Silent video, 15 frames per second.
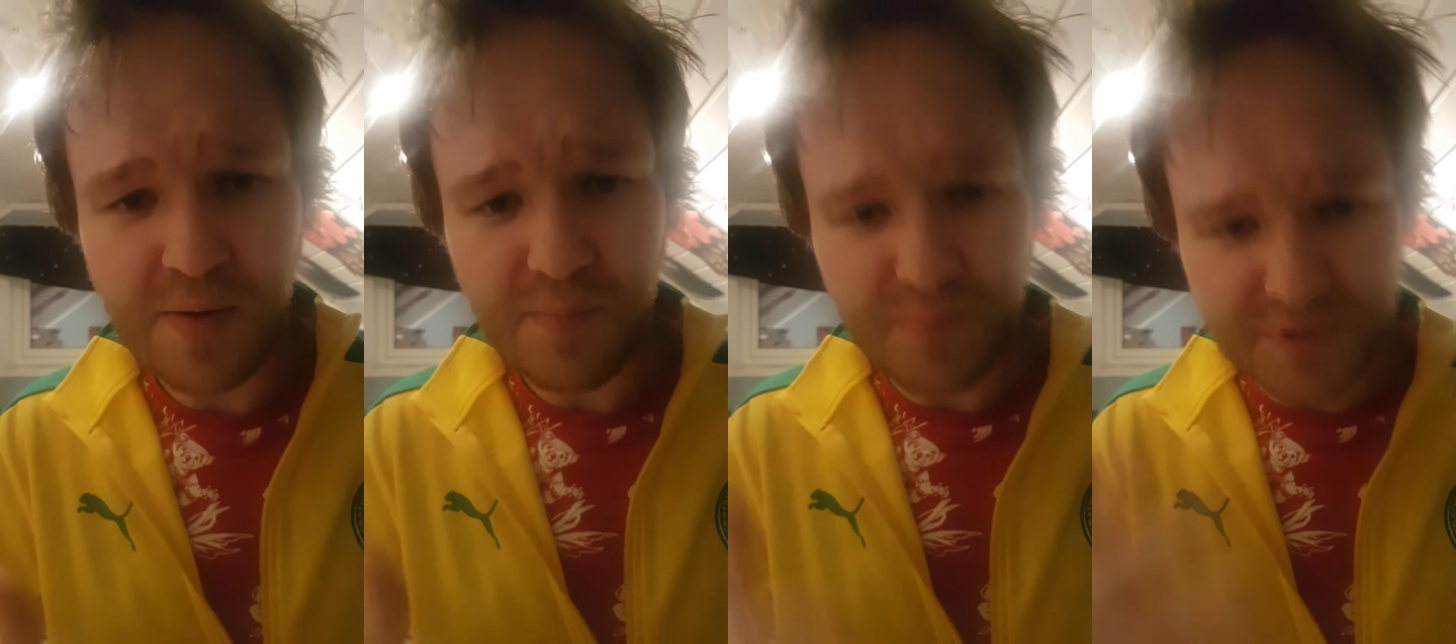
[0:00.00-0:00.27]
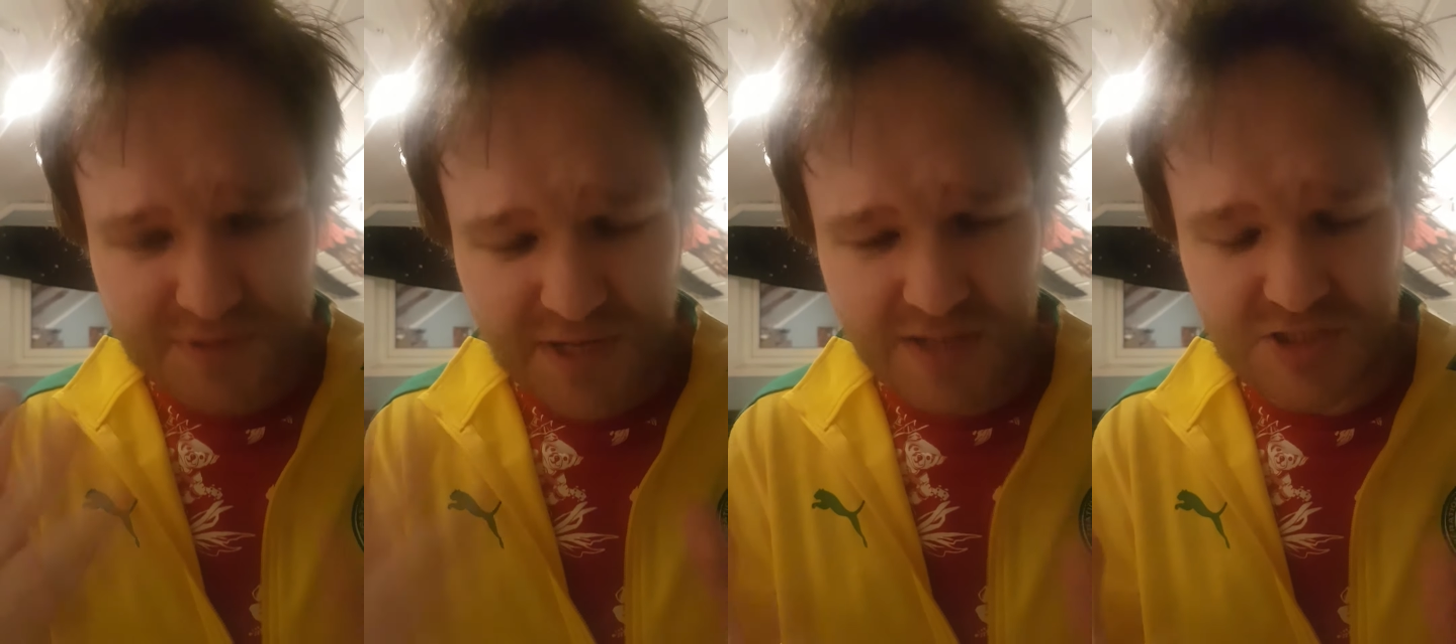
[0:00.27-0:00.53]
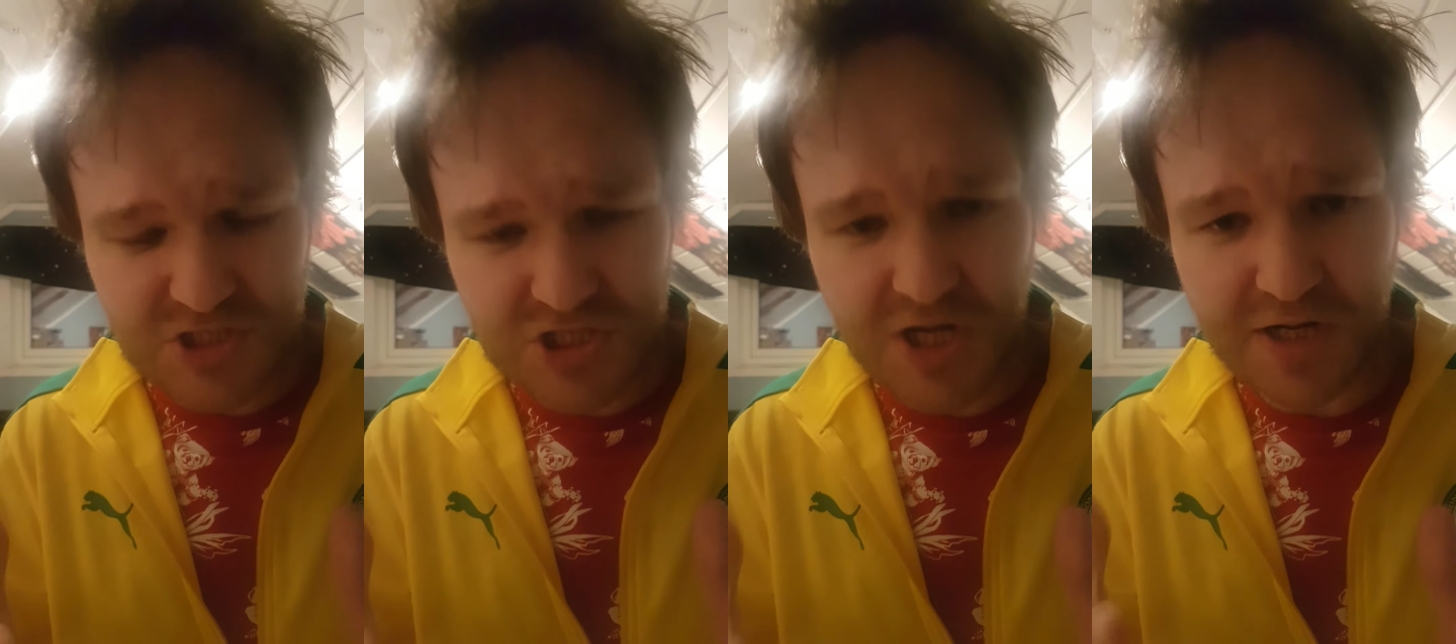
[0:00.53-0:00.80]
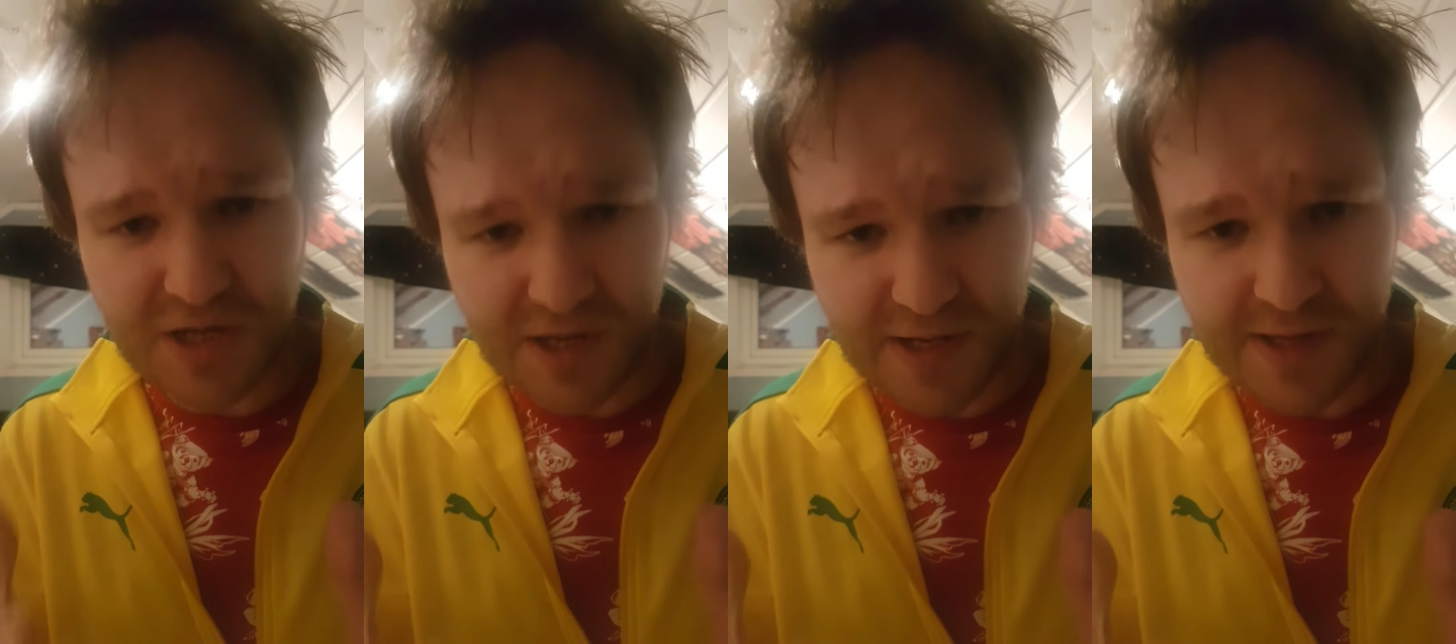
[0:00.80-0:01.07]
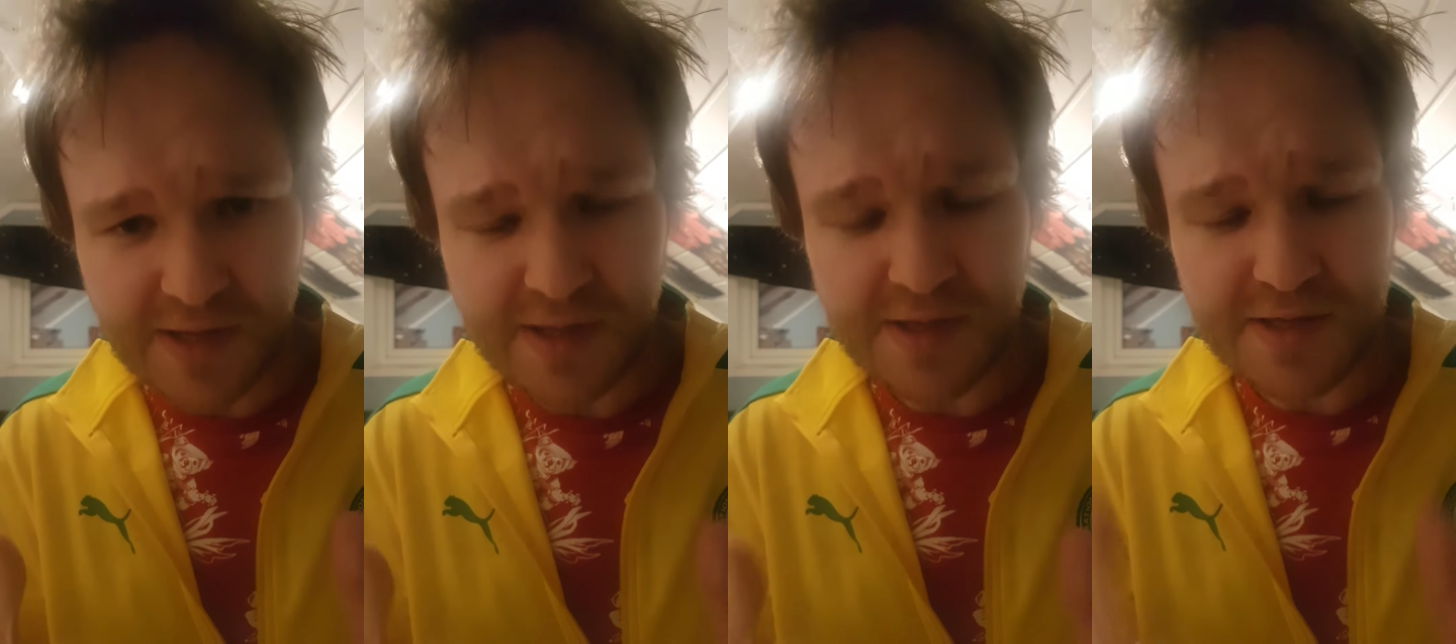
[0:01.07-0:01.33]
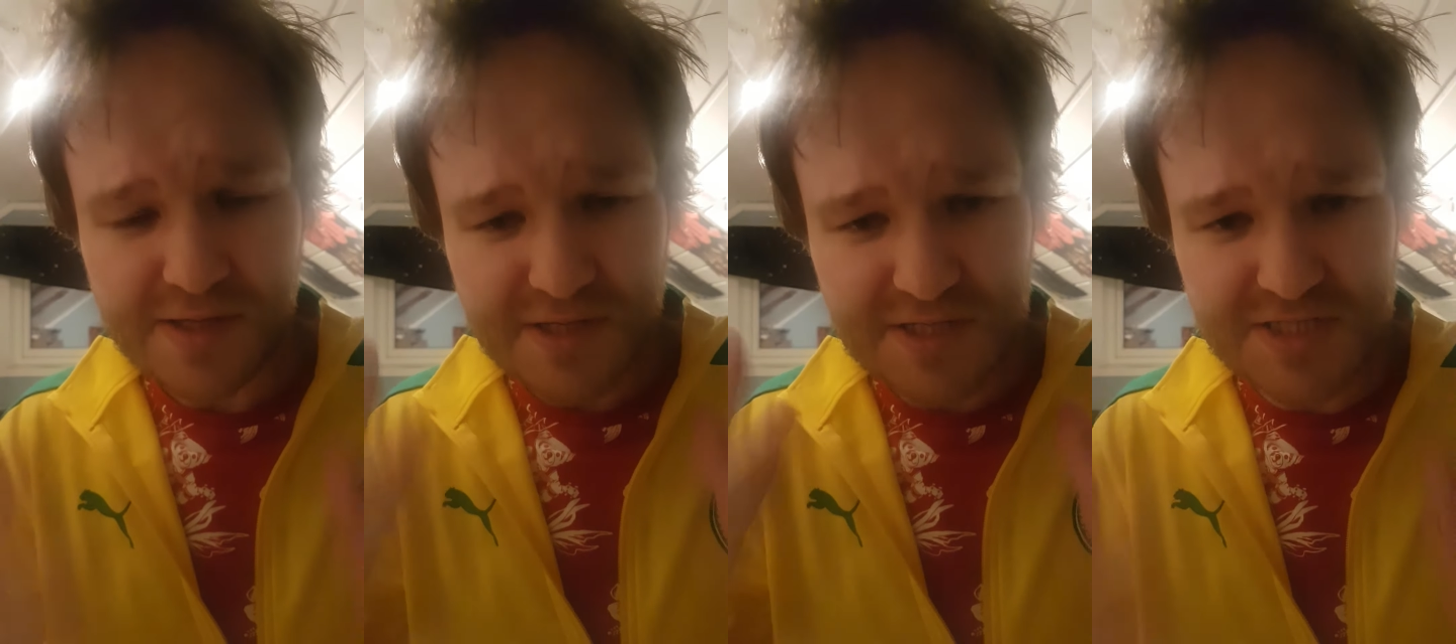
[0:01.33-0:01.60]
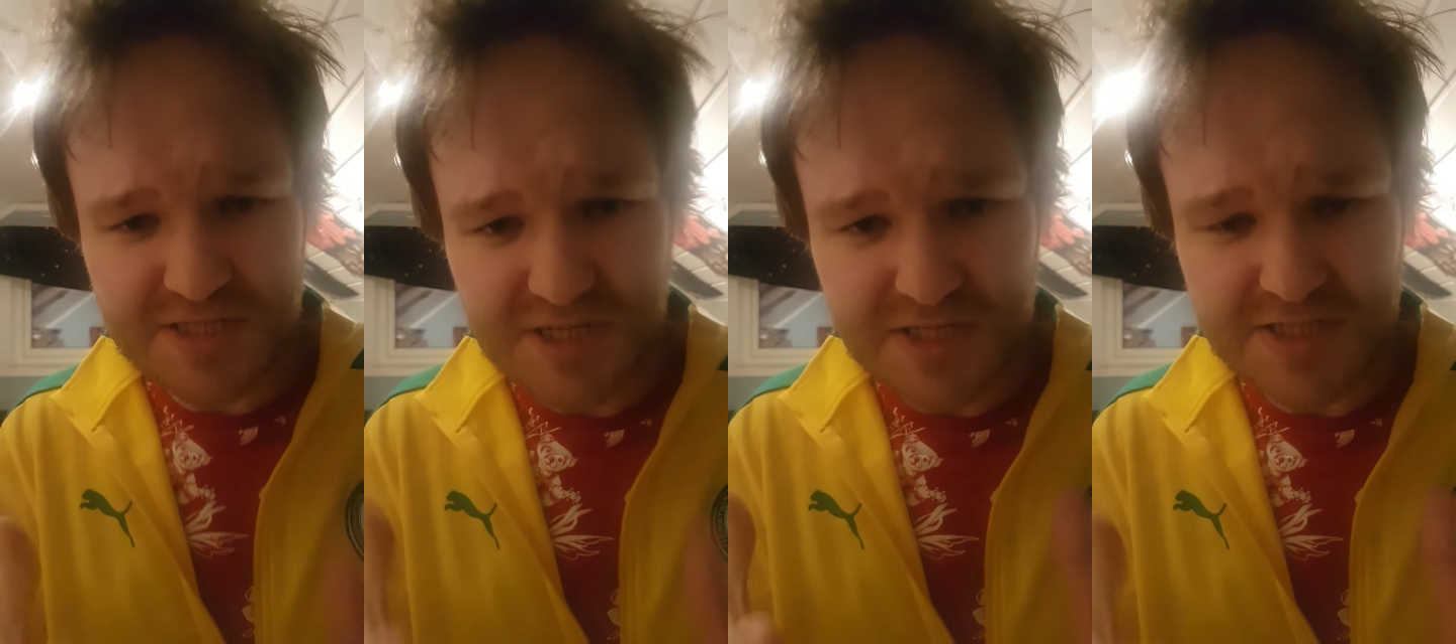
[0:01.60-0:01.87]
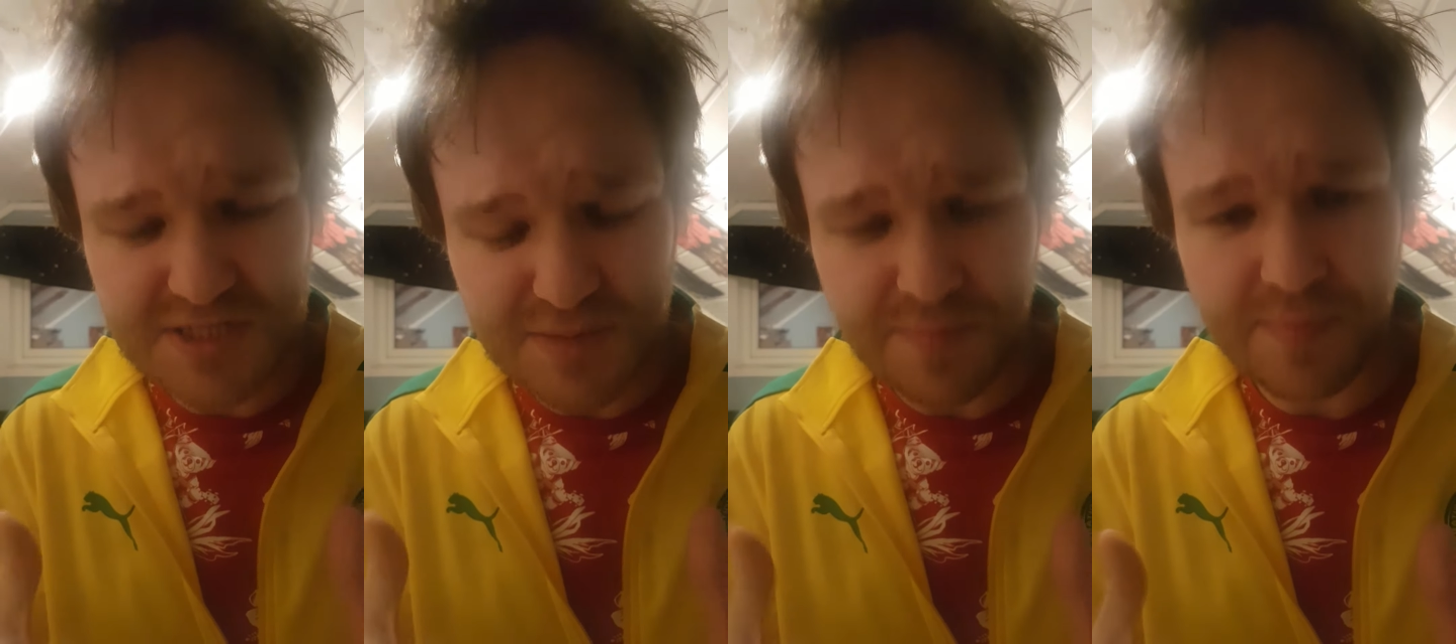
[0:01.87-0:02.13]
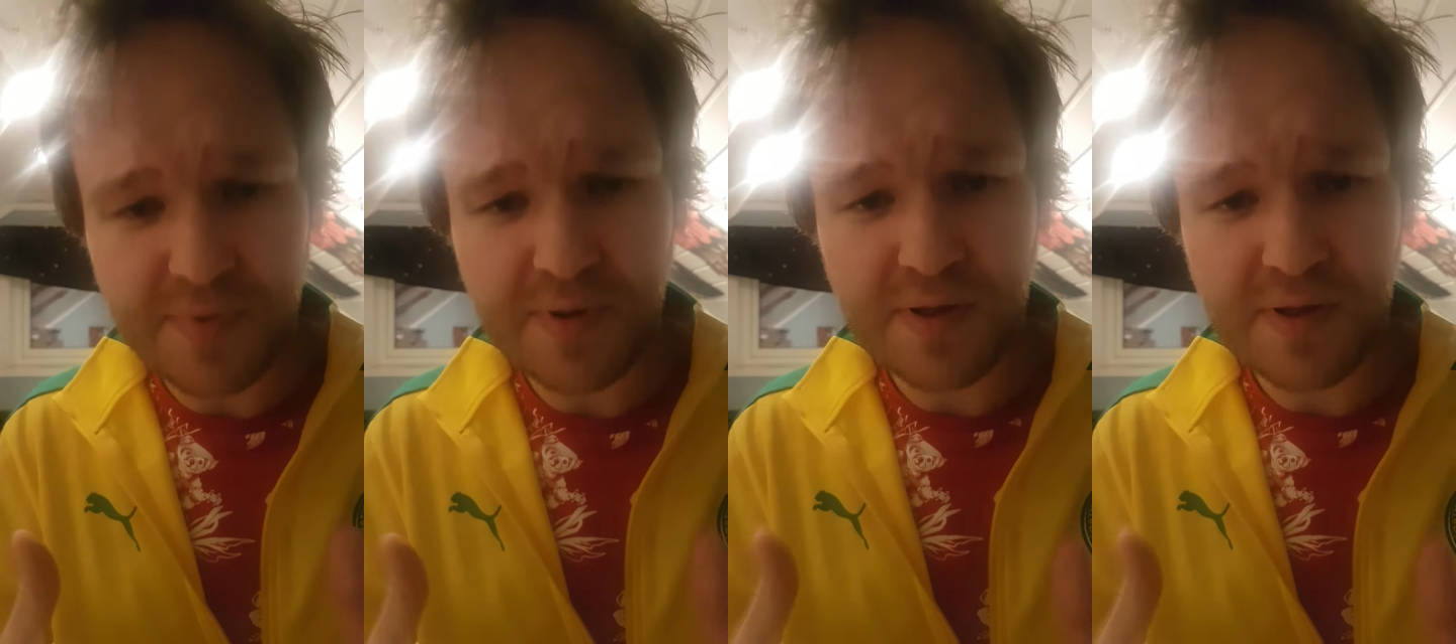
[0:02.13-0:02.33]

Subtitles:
But then suddenly he sees him